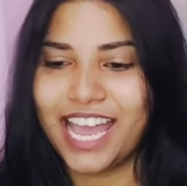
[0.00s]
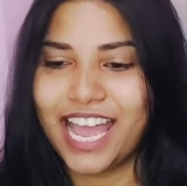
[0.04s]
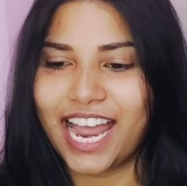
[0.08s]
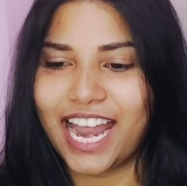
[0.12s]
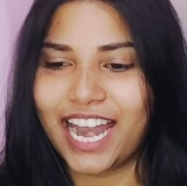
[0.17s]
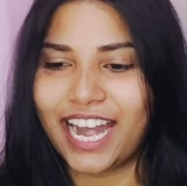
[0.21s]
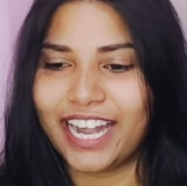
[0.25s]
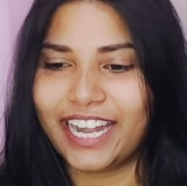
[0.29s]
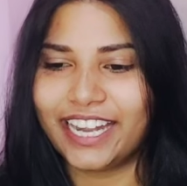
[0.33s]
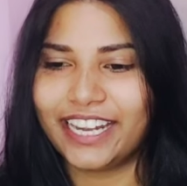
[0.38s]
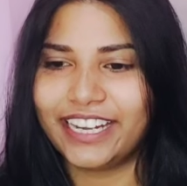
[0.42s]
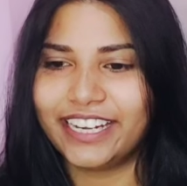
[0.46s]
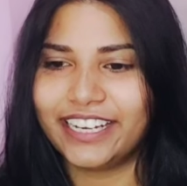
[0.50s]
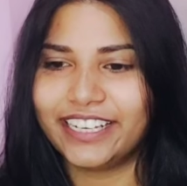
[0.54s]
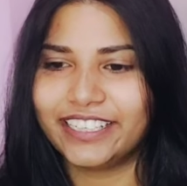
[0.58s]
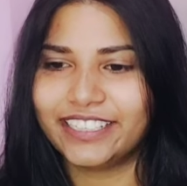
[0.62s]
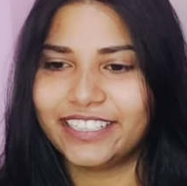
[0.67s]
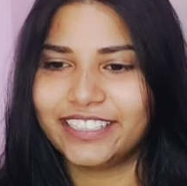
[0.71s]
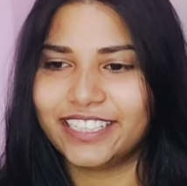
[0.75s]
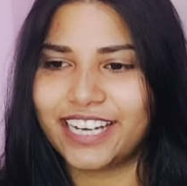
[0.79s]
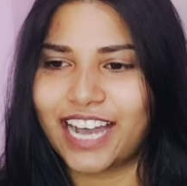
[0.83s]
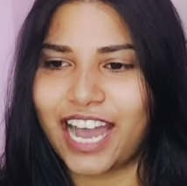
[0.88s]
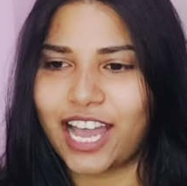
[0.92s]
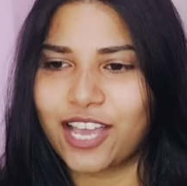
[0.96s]
And
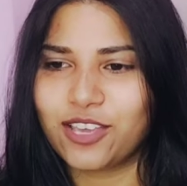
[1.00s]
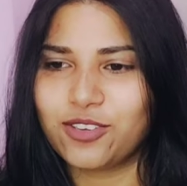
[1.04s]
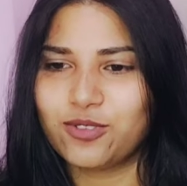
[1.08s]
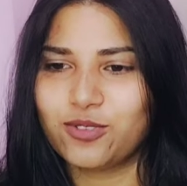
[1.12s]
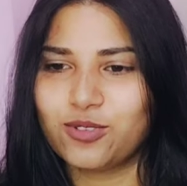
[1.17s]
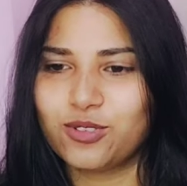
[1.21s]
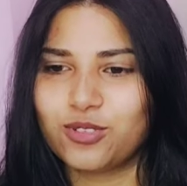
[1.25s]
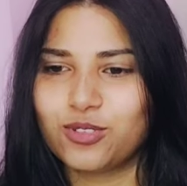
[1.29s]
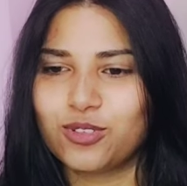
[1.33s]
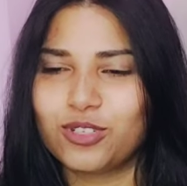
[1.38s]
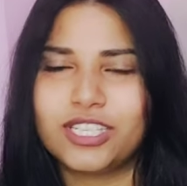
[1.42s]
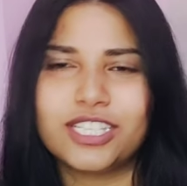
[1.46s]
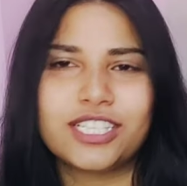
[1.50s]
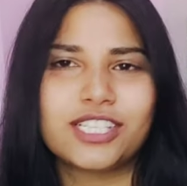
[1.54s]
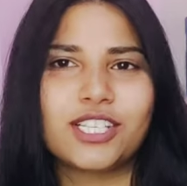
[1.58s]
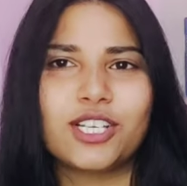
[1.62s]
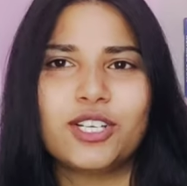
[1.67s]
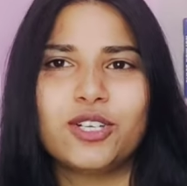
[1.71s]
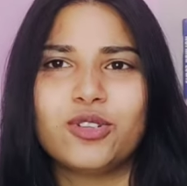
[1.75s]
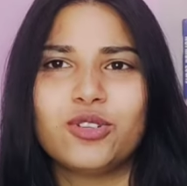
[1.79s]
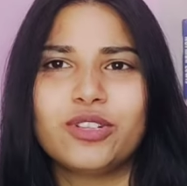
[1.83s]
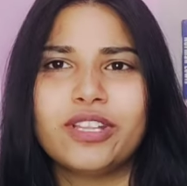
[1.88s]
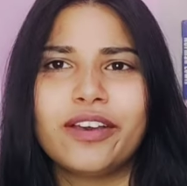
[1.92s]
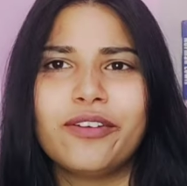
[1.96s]
I used to
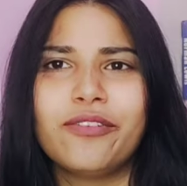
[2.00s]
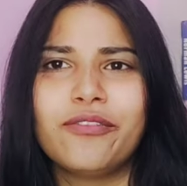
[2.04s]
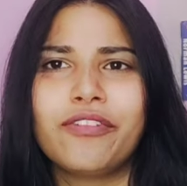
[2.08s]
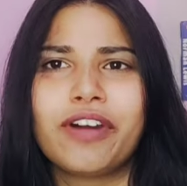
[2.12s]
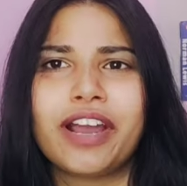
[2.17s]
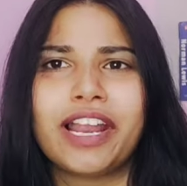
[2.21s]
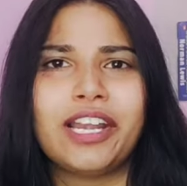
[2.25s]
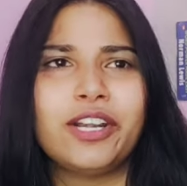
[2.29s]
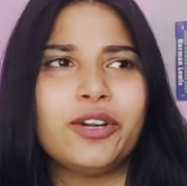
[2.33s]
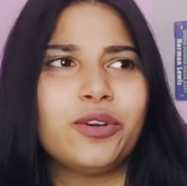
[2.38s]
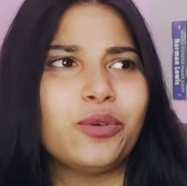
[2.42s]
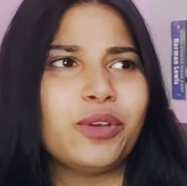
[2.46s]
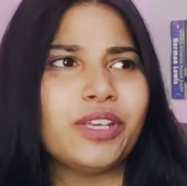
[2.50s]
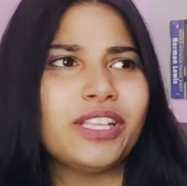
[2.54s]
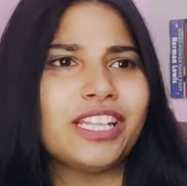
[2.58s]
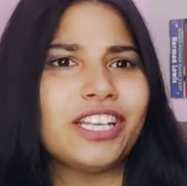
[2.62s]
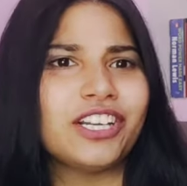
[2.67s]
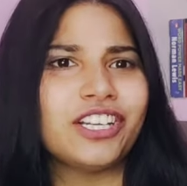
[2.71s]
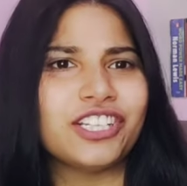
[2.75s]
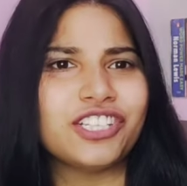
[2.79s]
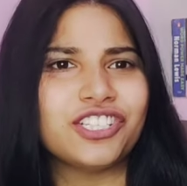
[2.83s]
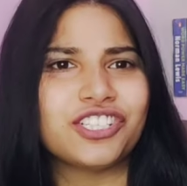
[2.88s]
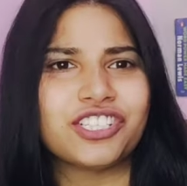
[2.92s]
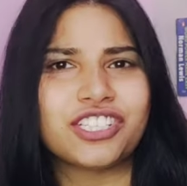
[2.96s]
listen to them while doing
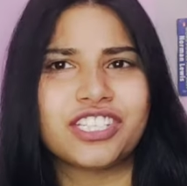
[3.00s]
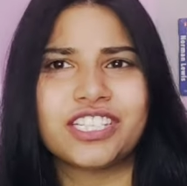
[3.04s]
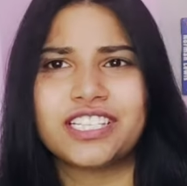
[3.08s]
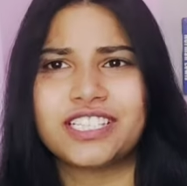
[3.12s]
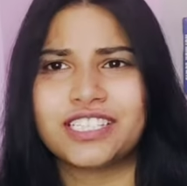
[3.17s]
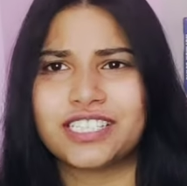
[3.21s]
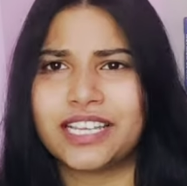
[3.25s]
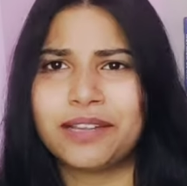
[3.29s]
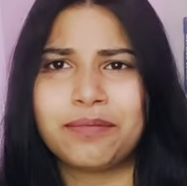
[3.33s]
the dishes.